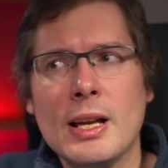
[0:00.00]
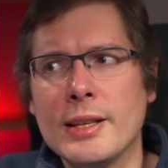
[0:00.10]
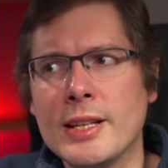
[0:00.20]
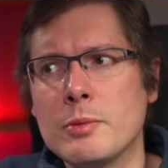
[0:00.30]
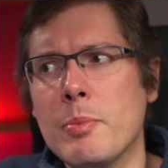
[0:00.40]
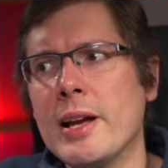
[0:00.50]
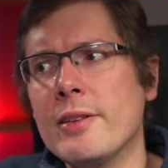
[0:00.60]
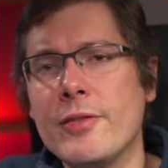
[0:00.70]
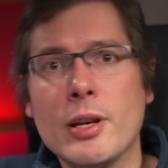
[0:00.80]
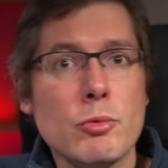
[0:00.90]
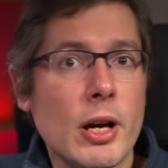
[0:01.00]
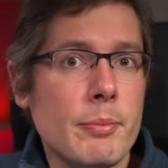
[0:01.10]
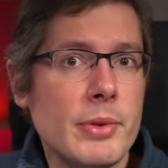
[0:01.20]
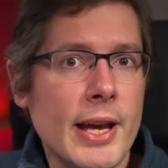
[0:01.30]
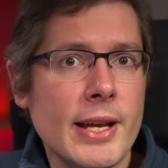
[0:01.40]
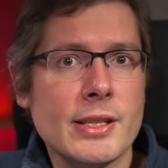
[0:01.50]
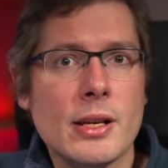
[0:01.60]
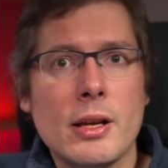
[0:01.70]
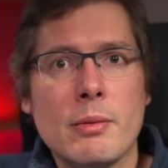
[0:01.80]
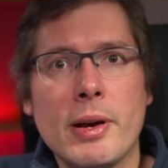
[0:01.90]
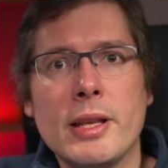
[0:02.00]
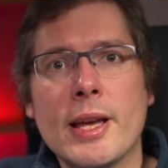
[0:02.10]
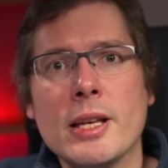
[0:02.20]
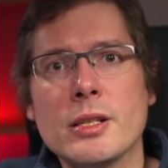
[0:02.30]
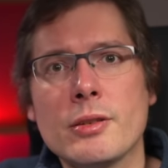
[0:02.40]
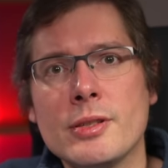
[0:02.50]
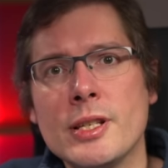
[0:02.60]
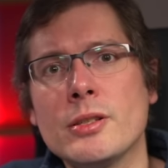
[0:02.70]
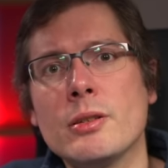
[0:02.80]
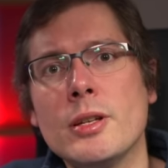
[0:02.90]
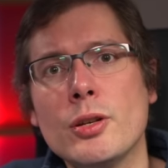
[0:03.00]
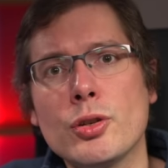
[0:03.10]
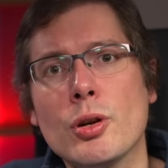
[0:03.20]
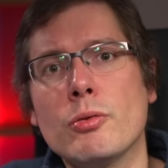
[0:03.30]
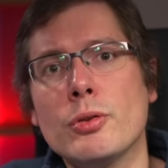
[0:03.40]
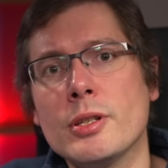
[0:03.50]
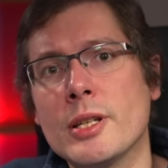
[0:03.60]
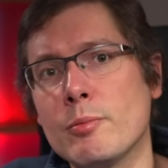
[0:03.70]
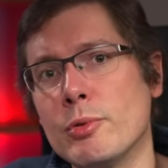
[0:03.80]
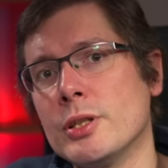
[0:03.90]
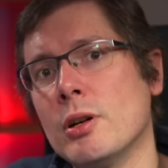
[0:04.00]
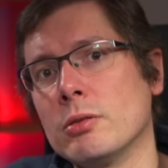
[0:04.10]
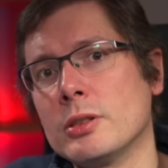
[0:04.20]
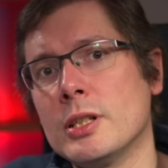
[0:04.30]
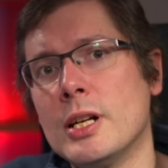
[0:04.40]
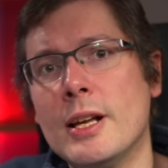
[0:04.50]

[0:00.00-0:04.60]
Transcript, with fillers: Despite firmware updates, my tests consistently showed the same result.